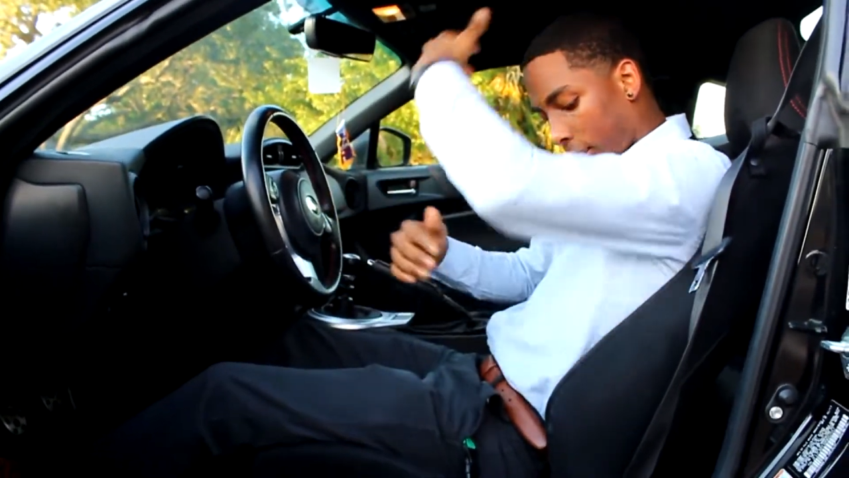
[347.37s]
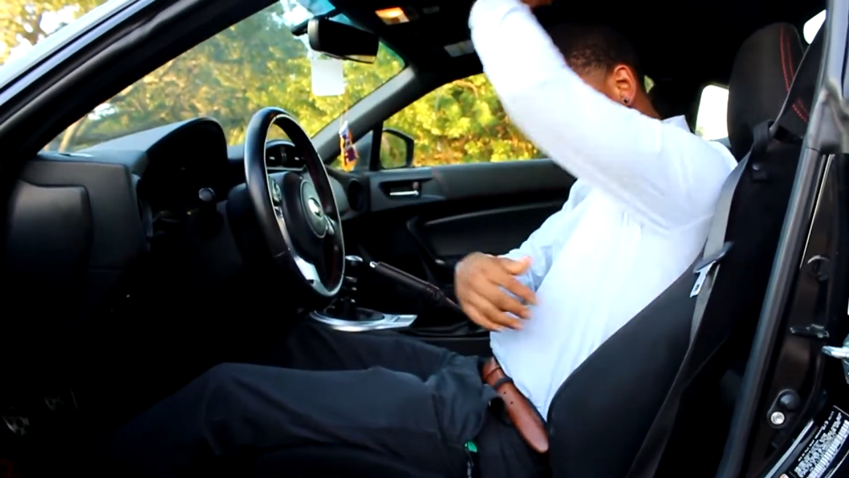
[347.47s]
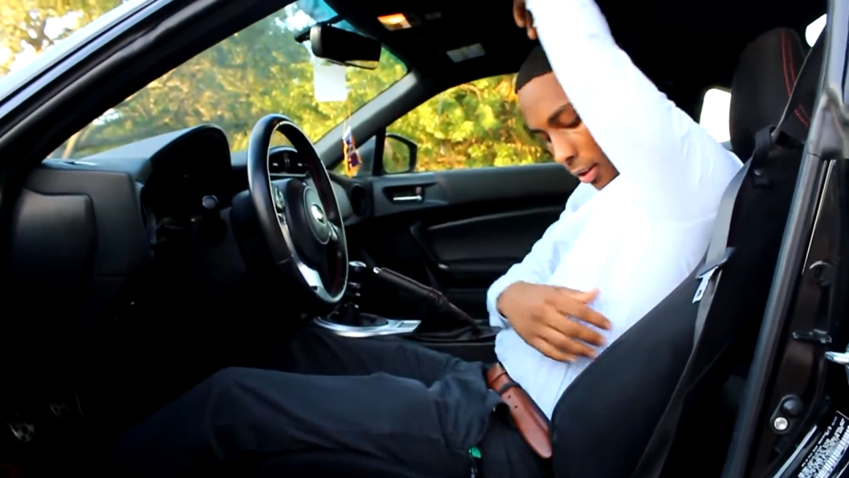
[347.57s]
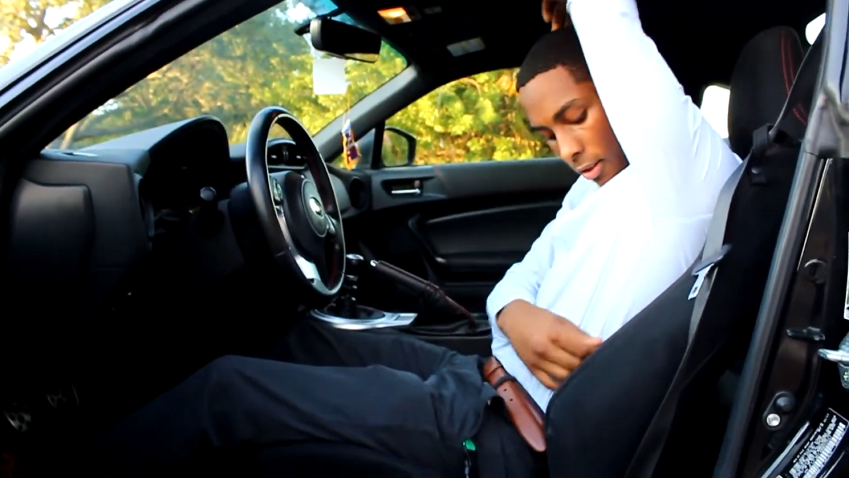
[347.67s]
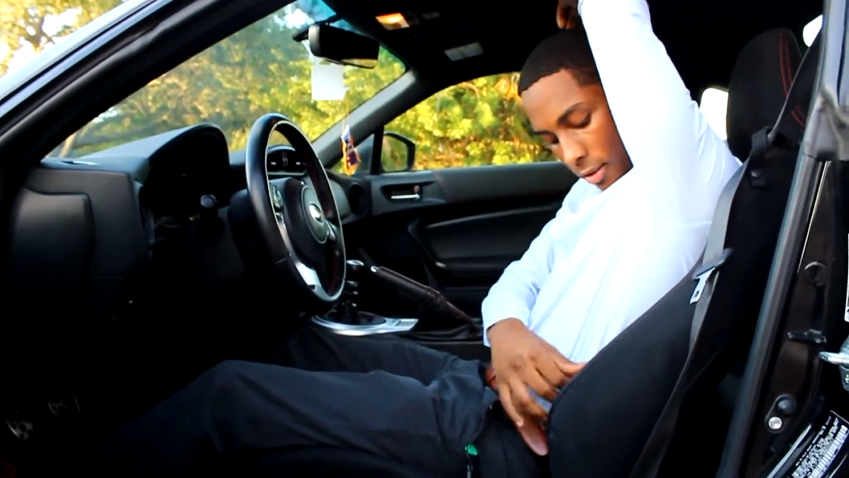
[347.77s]

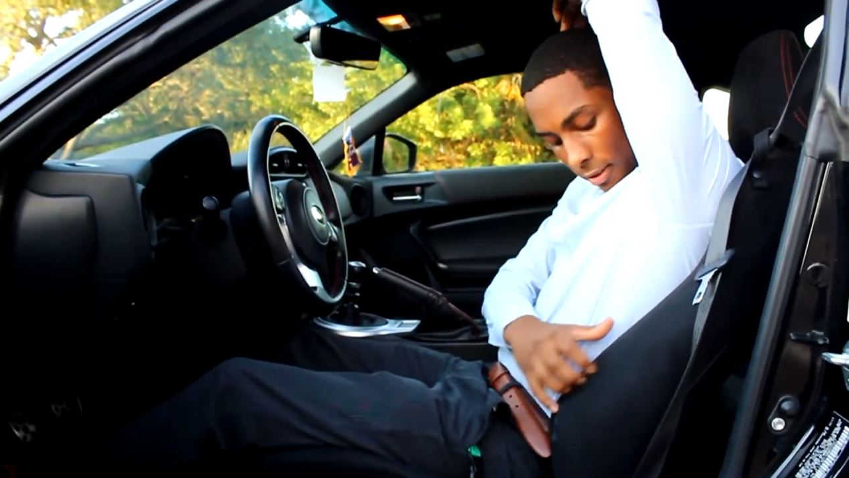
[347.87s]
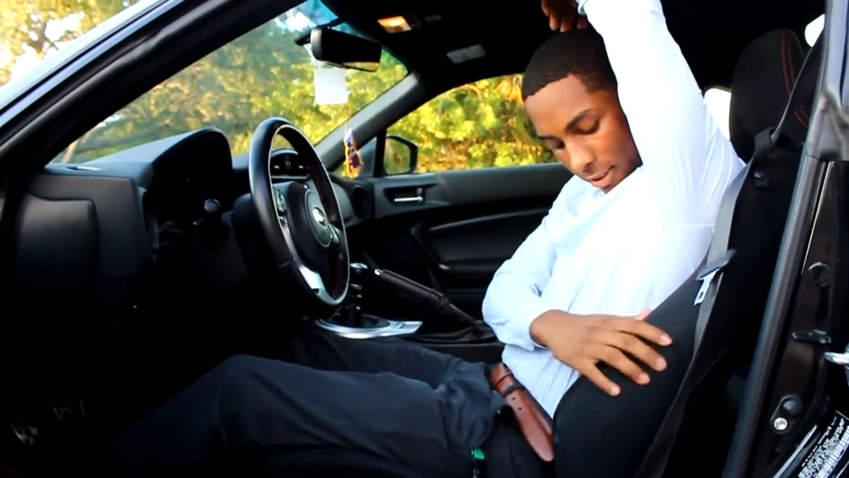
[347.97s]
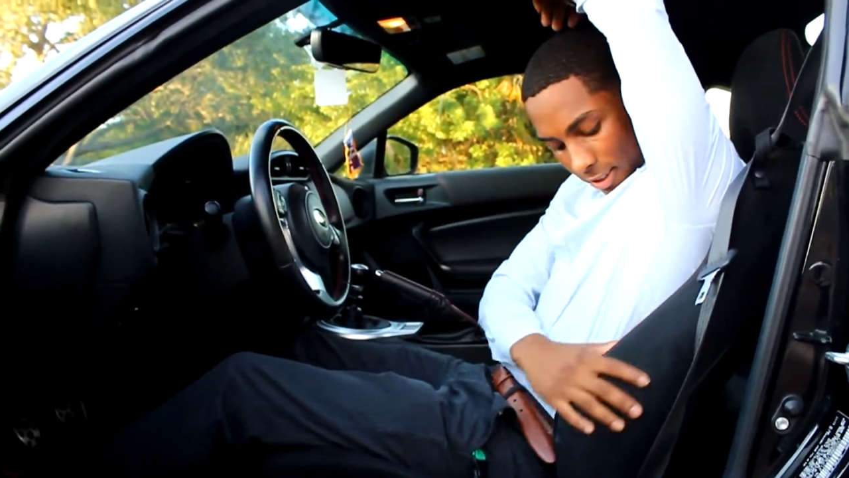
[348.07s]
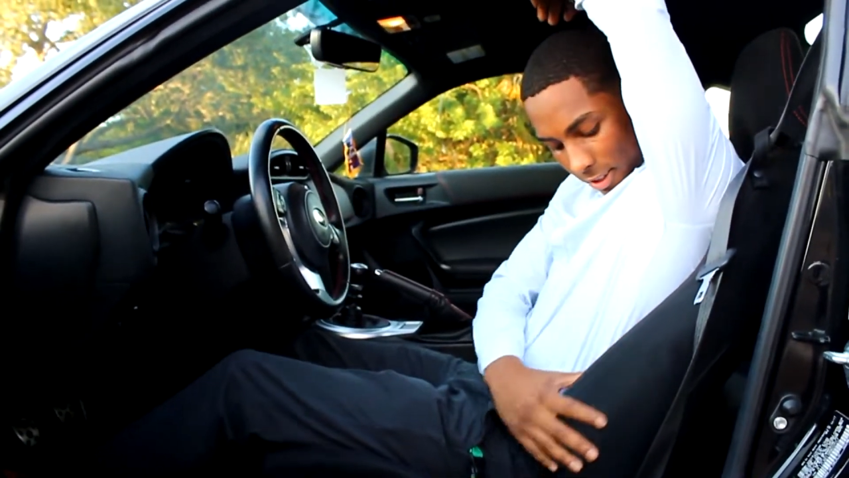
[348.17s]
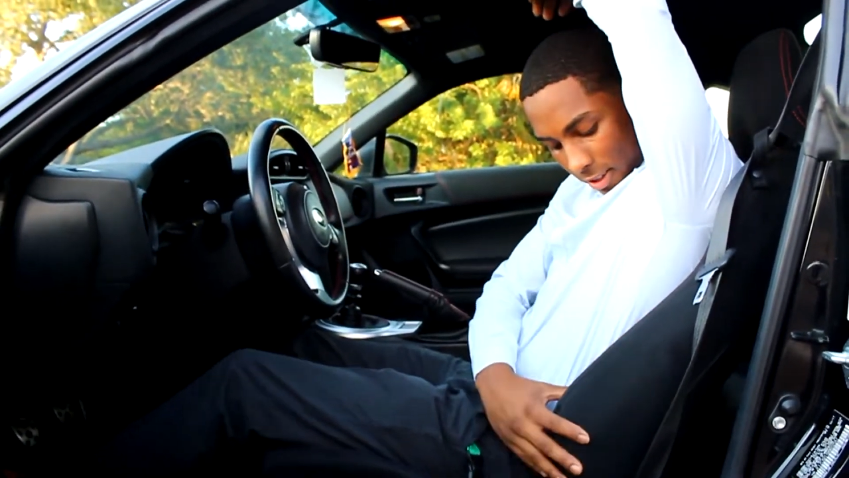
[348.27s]
Like,
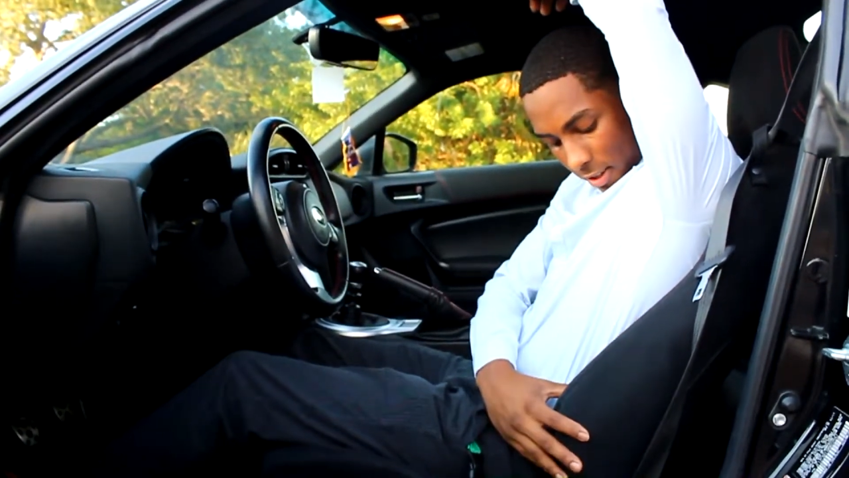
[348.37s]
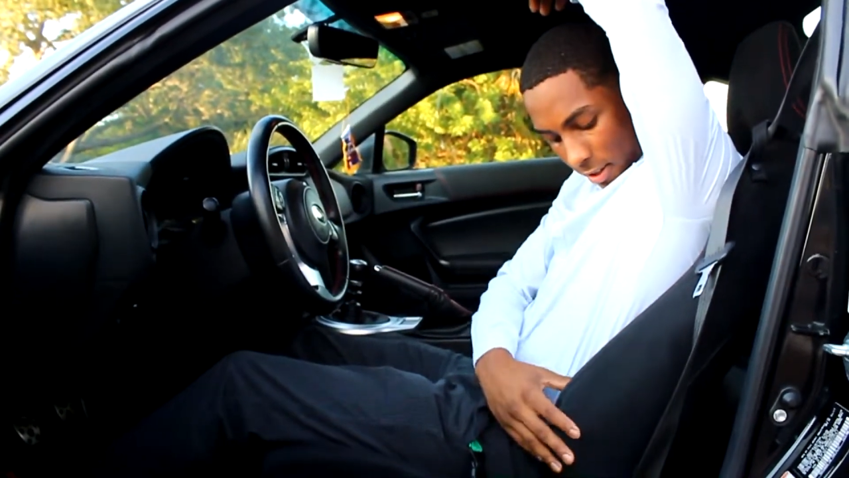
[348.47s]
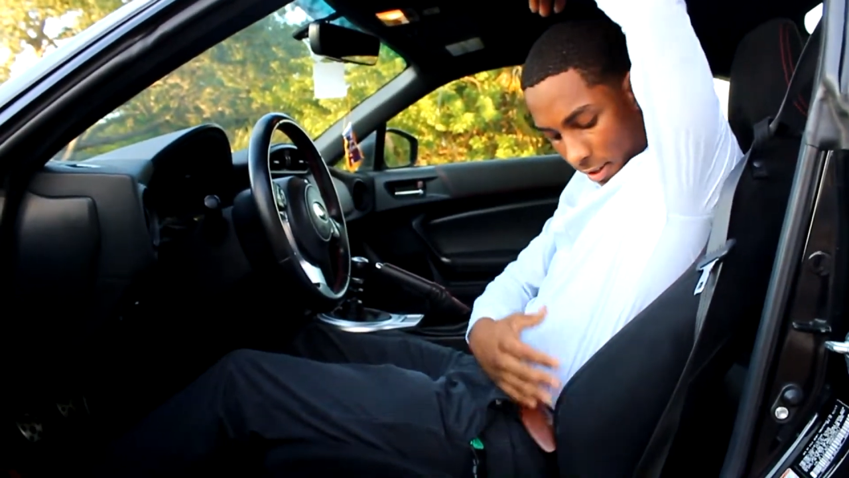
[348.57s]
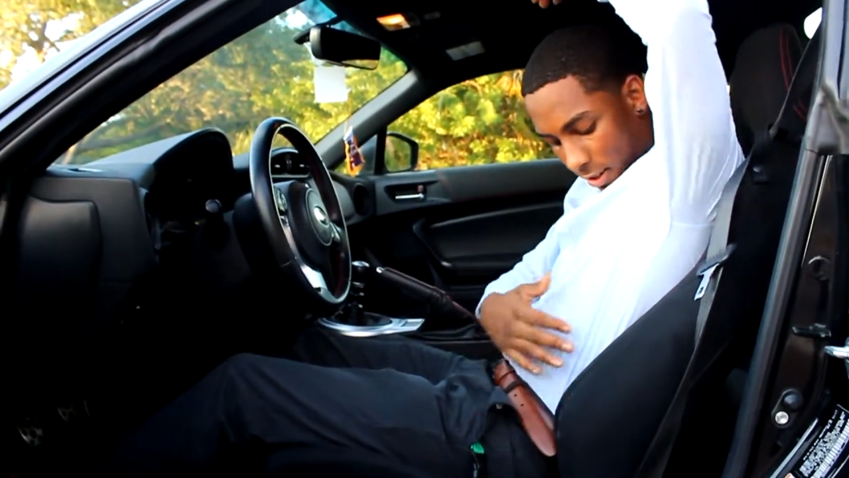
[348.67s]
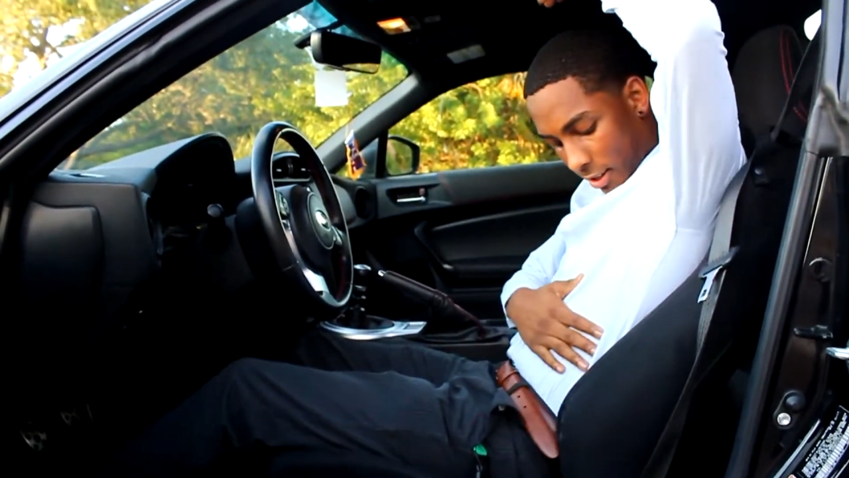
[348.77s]

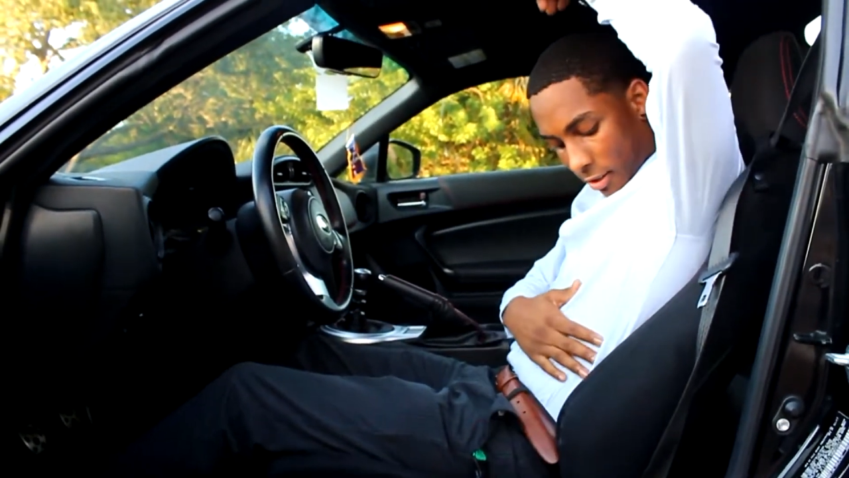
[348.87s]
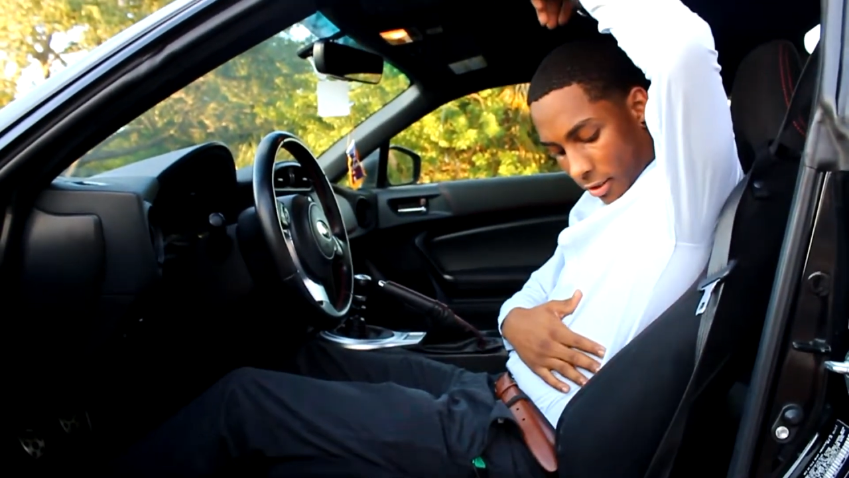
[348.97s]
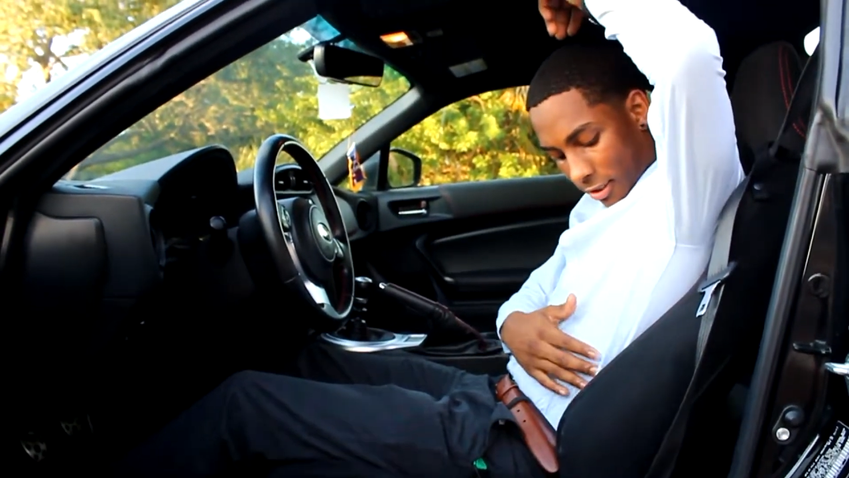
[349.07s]
it, like,